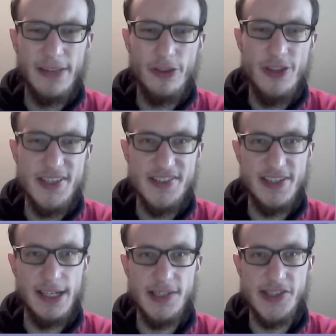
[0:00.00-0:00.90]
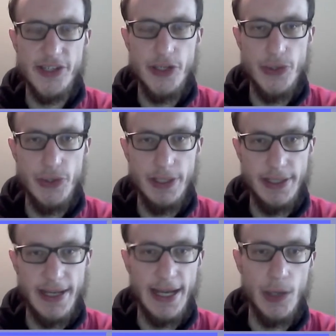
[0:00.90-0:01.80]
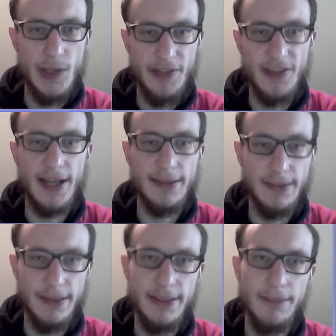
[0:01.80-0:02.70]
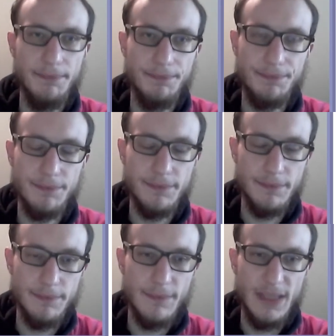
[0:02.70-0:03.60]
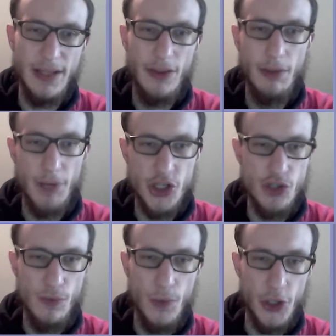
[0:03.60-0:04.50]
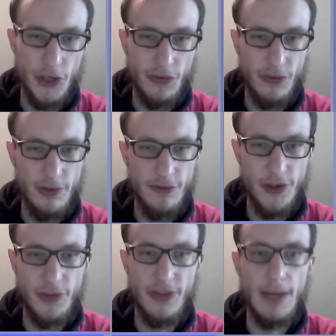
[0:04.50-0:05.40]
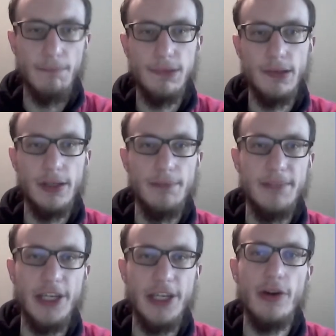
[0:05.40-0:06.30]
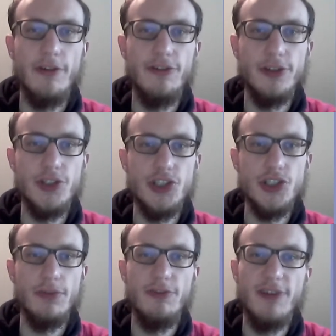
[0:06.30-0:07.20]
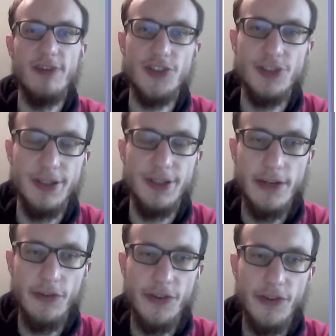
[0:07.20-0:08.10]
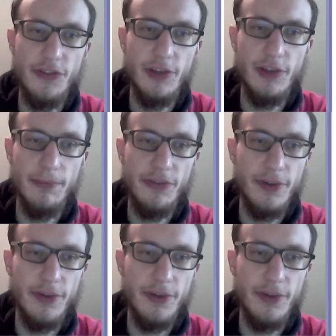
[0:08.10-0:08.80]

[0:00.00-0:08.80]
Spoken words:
this tells you how exactly the module works. So for example, here I've shown functional nanosystems.